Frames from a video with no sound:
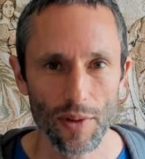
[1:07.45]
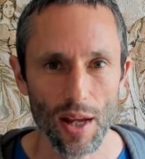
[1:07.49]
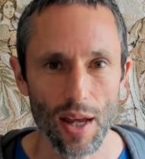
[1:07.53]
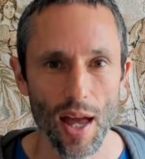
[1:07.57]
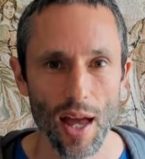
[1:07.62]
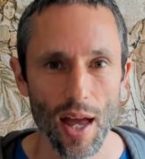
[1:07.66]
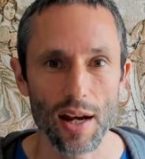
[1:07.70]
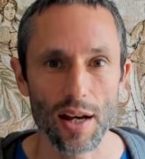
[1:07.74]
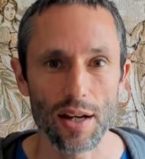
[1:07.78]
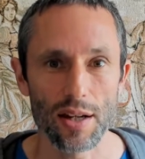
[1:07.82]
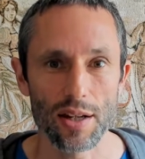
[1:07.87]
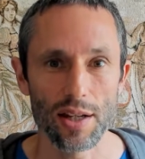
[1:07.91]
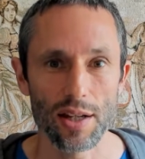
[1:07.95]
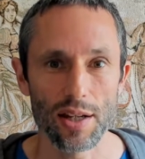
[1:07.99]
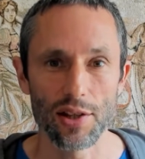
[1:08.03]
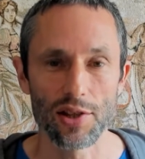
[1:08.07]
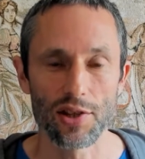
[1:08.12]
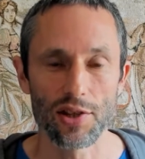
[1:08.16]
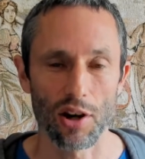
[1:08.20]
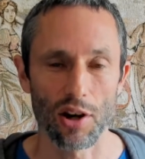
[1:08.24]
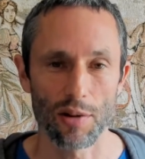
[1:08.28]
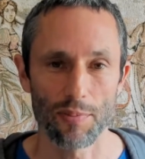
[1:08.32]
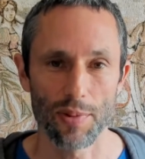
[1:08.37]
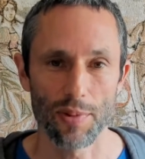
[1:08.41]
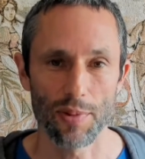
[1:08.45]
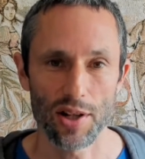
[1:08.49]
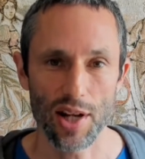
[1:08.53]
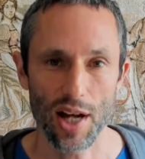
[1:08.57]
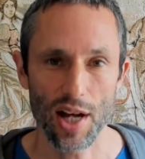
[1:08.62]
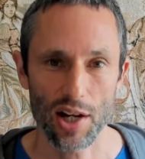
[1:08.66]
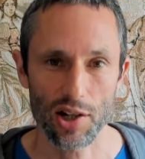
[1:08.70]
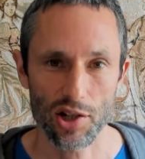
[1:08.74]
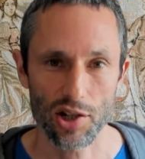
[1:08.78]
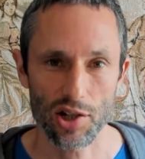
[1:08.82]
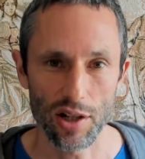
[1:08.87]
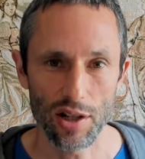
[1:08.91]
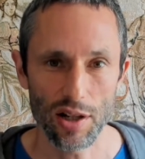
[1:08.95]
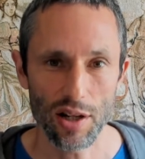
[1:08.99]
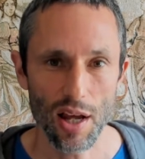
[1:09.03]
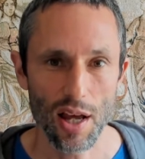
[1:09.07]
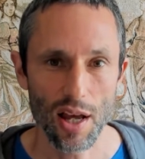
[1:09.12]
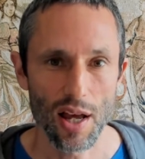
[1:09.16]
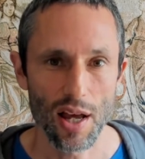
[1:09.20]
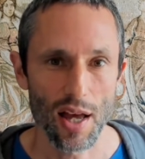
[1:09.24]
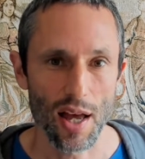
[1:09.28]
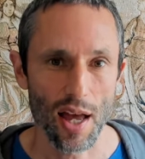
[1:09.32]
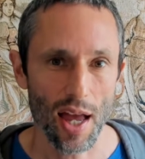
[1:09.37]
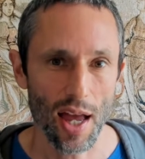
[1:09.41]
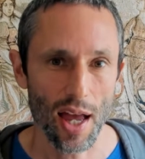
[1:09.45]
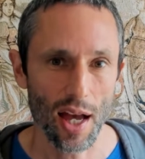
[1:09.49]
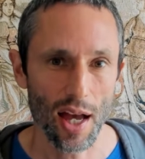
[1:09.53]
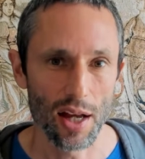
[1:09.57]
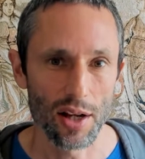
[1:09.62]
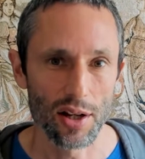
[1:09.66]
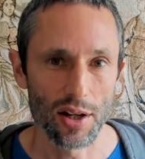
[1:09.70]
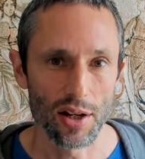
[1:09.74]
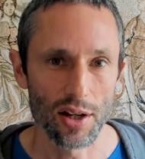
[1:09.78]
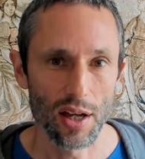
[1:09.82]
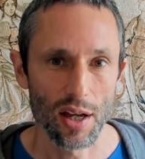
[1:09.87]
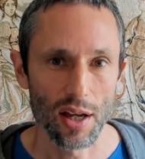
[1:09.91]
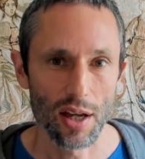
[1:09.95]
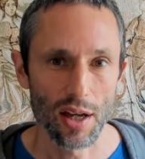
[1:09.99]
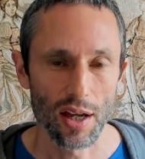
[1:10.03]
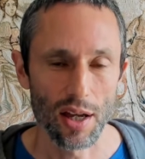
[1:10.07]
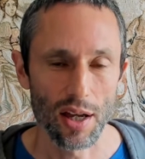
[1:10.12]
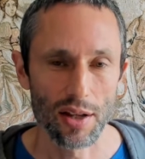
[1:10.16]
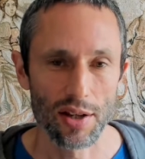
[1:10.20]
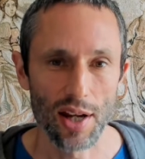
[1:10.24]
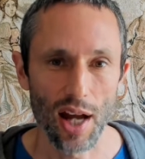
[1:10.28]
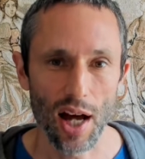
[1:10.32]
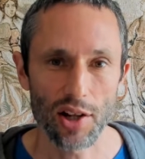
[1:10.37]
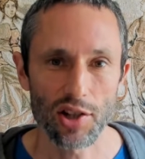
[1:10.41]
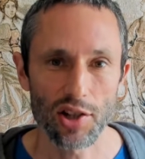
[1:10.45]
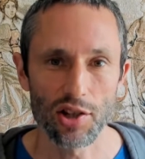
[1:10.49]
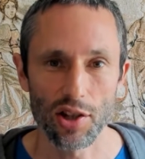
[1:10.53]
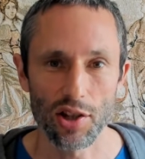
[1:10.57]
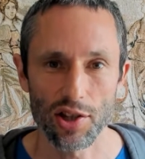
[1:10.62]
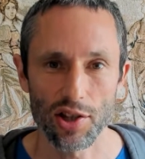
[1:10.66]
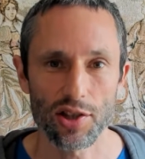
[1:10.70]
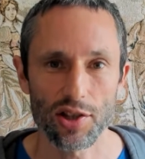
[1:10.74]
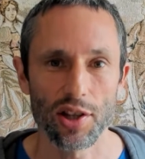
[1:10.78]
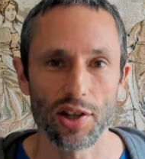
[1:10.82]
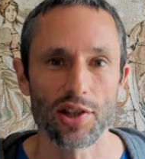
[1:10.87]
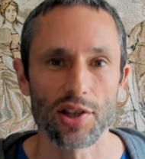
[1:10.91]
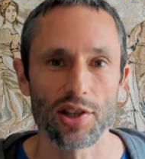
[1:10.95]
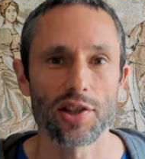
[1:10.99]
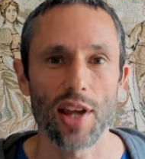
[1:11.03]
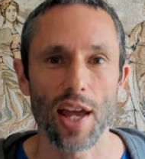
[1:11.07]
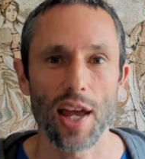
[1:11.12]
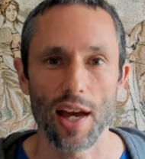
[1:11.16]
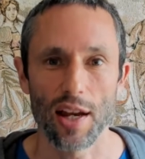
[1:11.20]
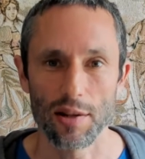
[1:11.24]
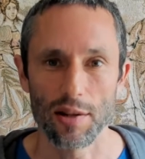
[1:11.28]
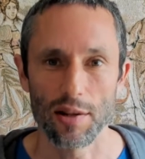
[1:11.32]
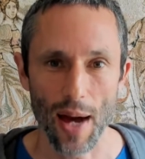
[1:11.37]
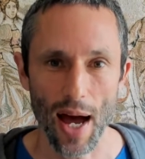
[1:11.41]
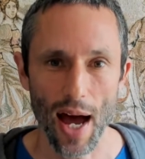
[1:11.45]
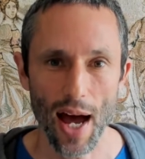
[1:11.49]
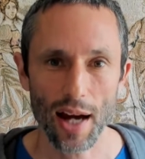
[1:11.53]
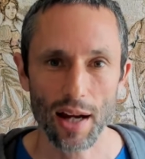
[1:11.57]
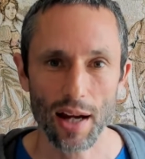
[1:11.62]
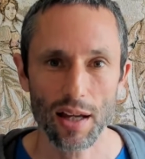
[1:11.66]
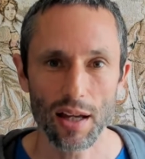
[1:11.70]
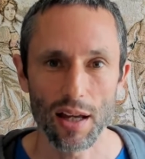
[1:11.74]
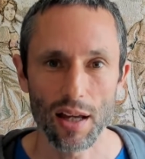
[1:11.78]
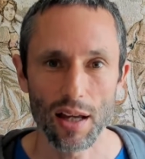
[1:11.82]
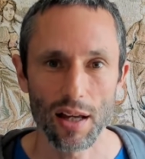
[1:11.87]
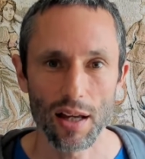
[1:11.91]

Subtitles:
And it needs our protection, and not just to stand back.